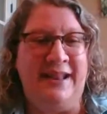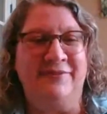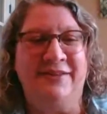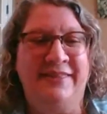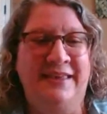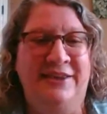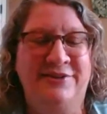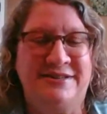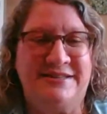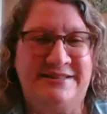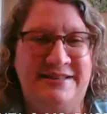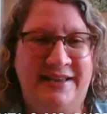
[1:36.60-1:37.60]
everything you
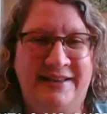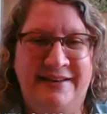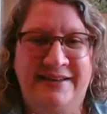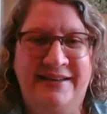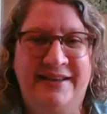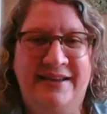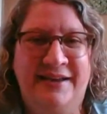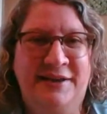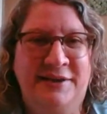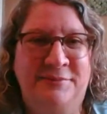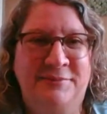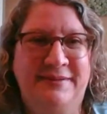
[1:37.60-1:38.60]
just said
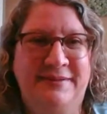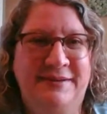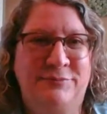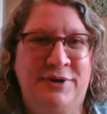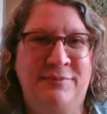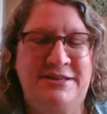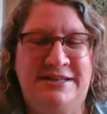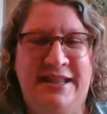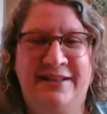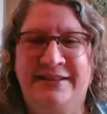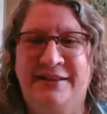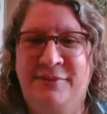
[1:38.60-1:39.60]
um, pretty much
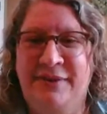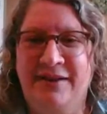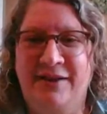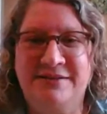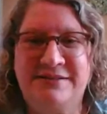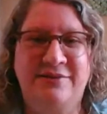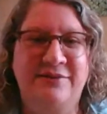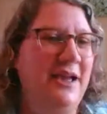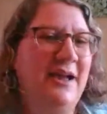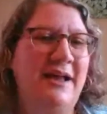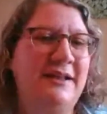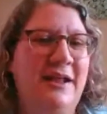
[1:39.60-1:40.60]
nailed it. But also, yeah,
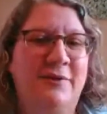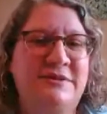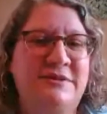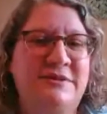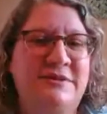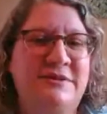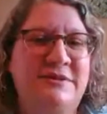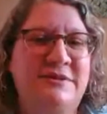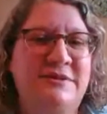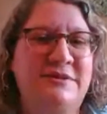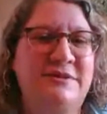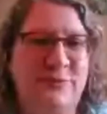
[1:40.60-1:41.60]
I did. I was
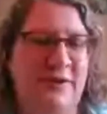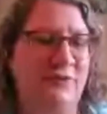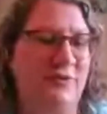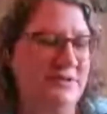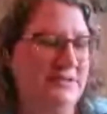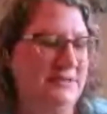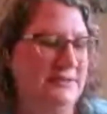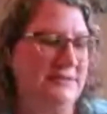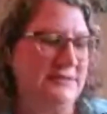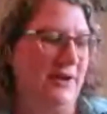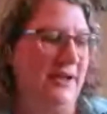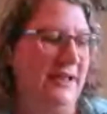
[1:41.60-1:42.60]
surprised when I first
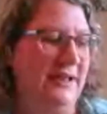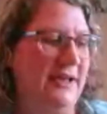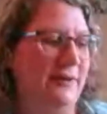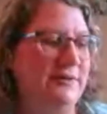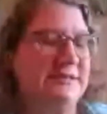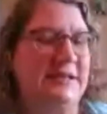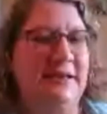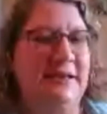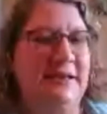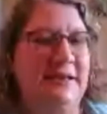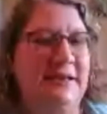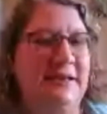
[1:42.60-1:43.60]
saw it. I was like,
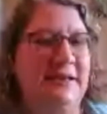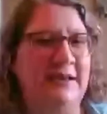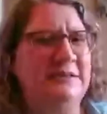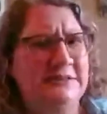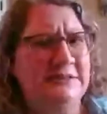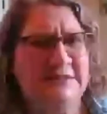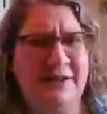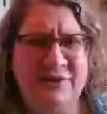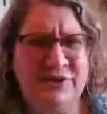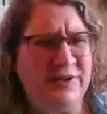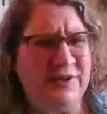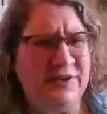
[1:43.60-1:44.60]
I don't know if I
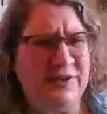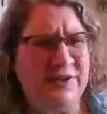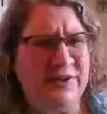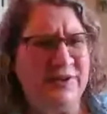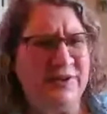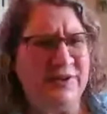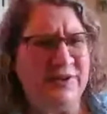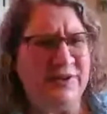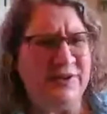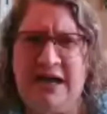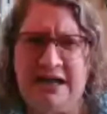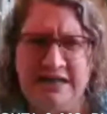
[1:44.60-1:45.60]
can care this much about
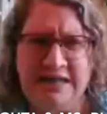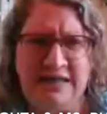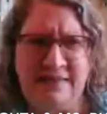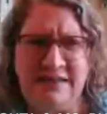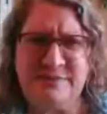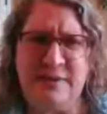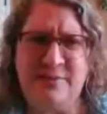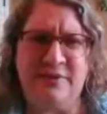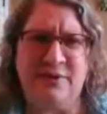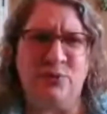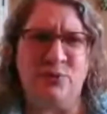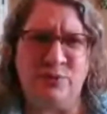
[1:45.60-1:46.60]
hockey. These people
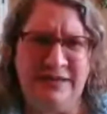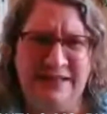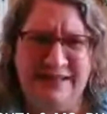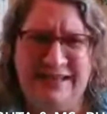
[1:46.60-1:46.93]
are really